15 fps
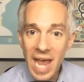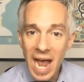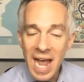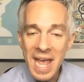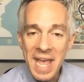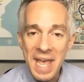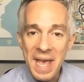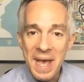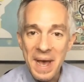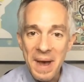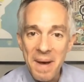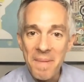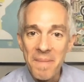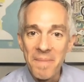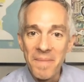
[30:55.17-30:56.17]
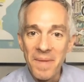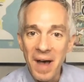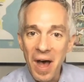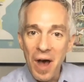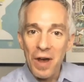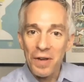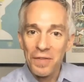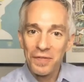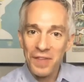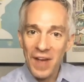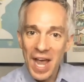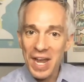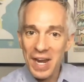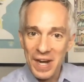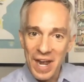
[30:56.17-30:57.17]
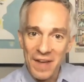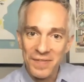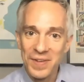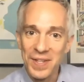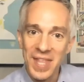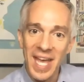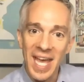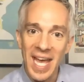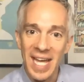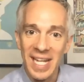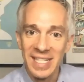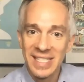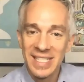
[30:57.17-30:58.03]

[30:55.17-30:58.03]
I am on fire after that.